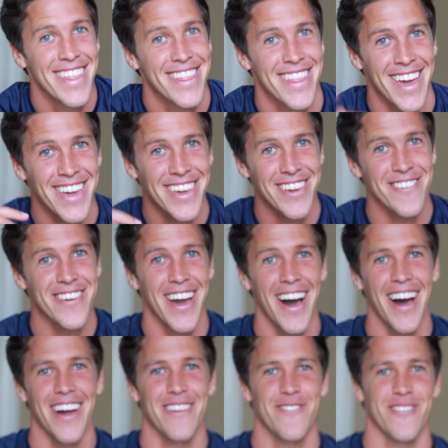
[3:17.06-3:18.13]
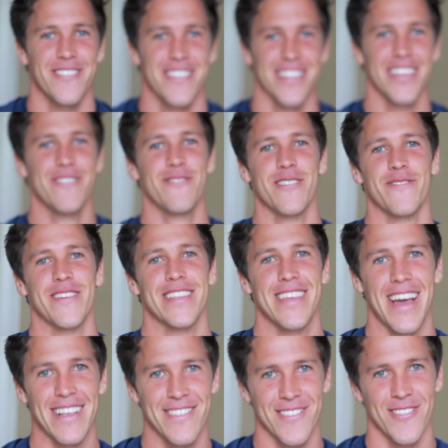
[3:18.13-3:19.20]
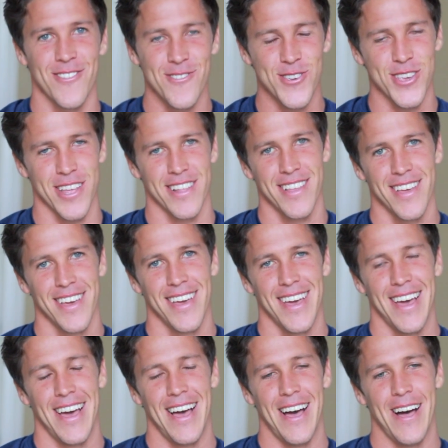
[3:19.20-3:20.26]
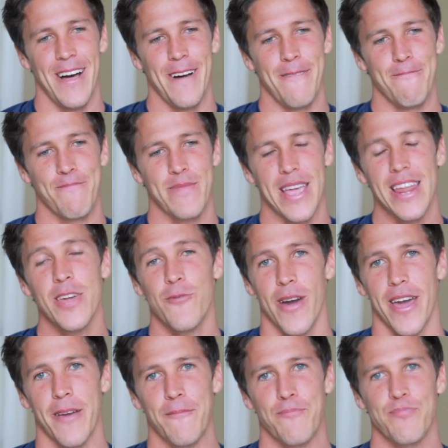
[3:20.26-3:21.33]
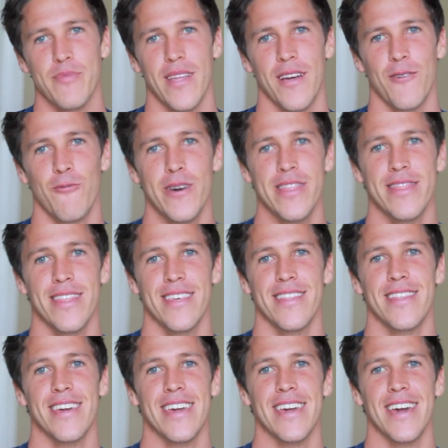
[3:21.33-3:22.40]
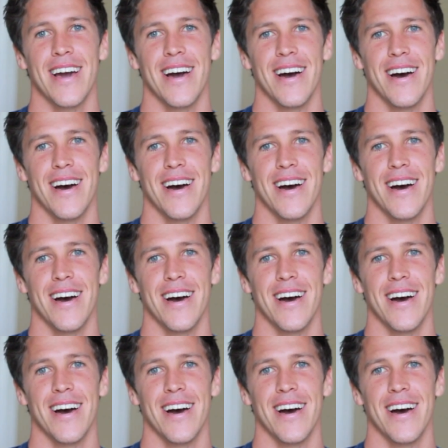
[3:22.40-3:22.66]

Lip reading: Thank you, God, for delivering me that solution. Anyway, with the